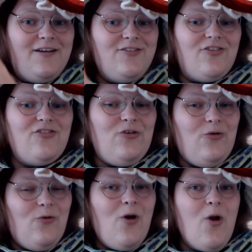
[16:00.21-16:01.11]
just
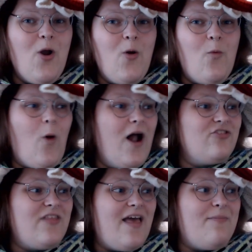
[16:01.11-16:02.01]
to watch
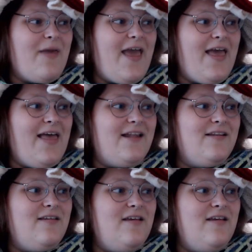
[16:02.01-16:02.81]
them and